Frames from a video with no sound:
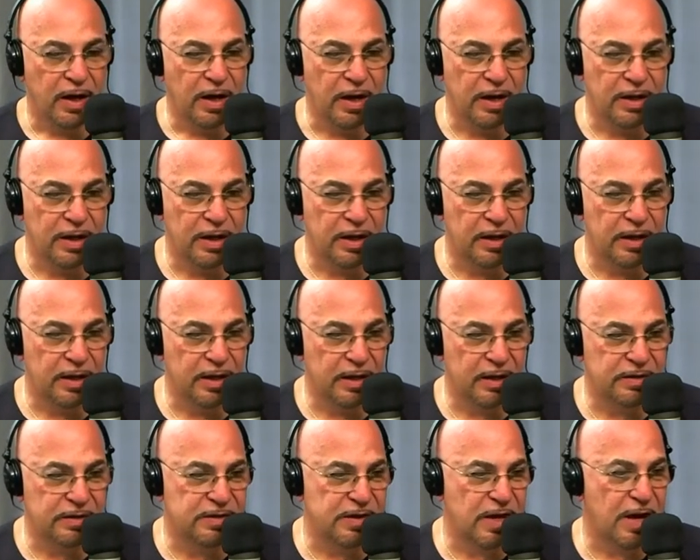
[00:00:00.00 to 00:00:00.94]
And then
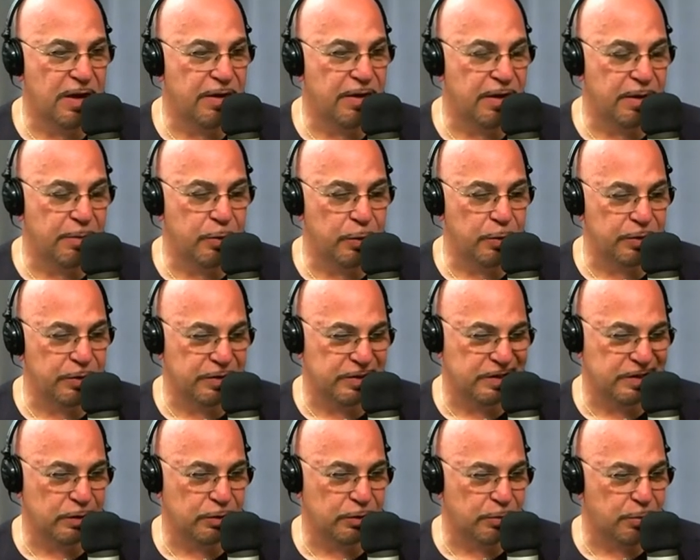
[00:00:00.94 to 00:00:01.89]
uh, Saturday, I'm going to
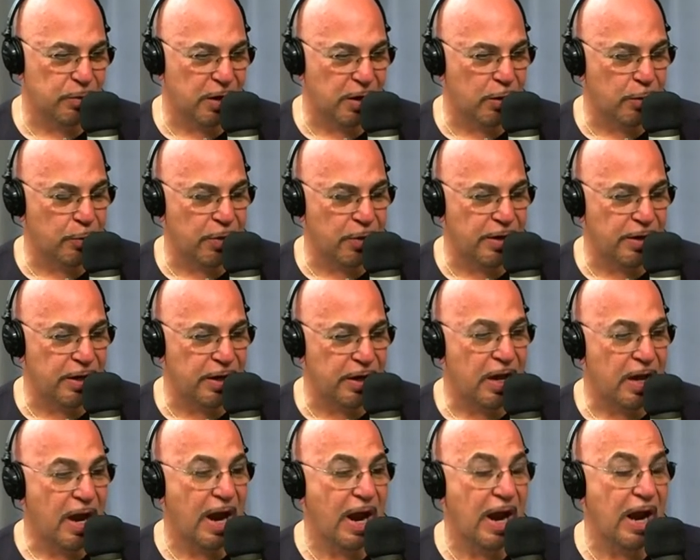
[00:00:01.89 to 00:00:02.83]
Cinco de Mayo party.